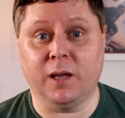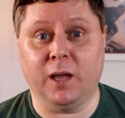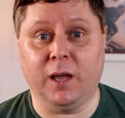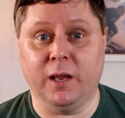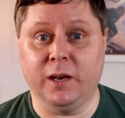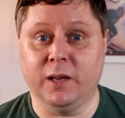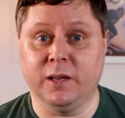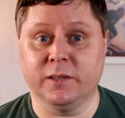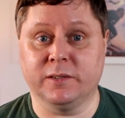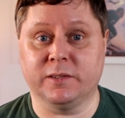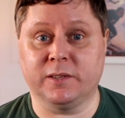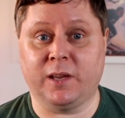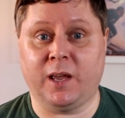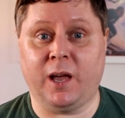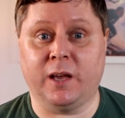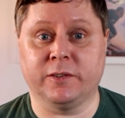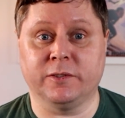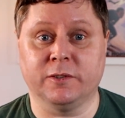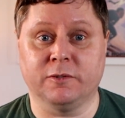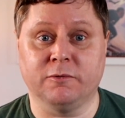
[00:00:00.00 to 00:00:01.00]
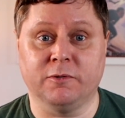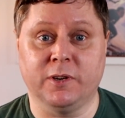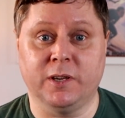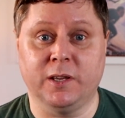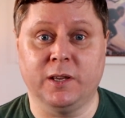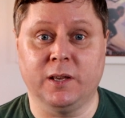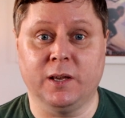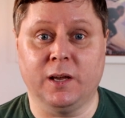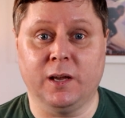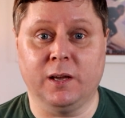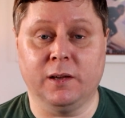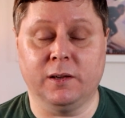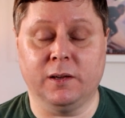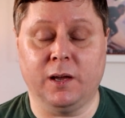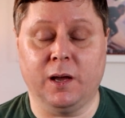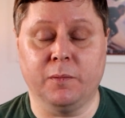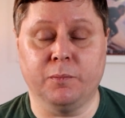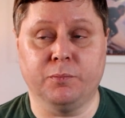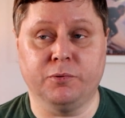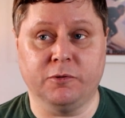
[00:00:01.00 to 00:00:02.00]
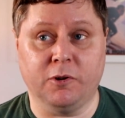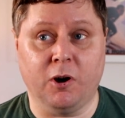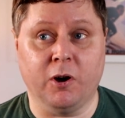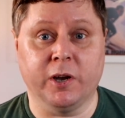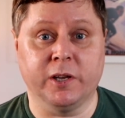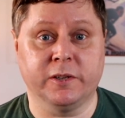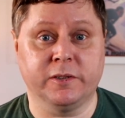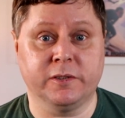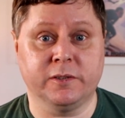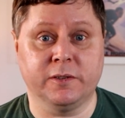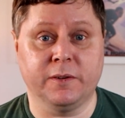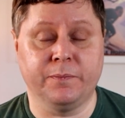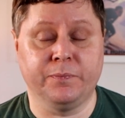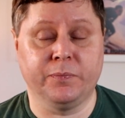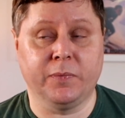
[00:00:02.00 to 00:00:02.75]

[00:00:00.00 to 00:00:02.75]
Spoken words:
in its category and price.